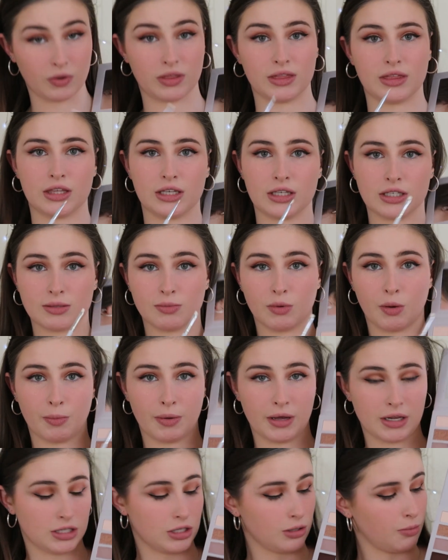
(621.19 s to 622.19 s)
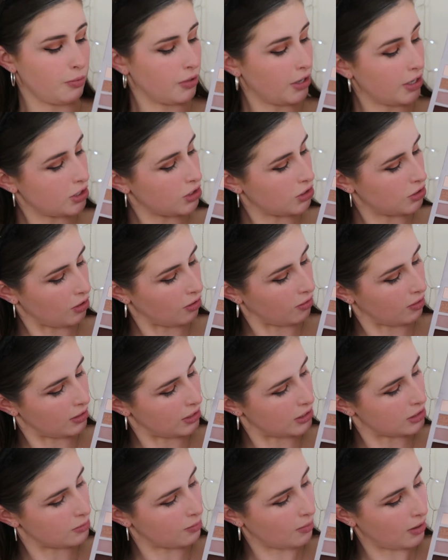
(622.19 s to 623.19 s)
with the small pencil brush. So
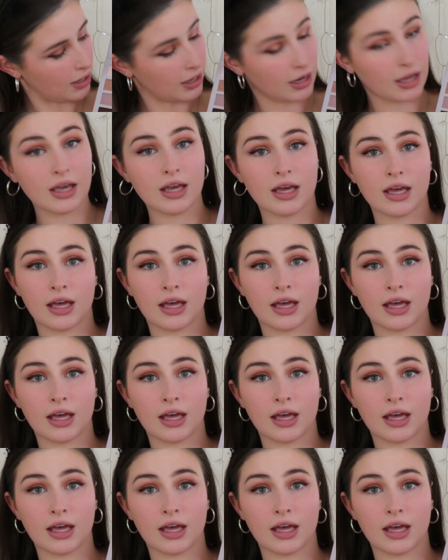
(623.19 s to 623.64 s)
this one.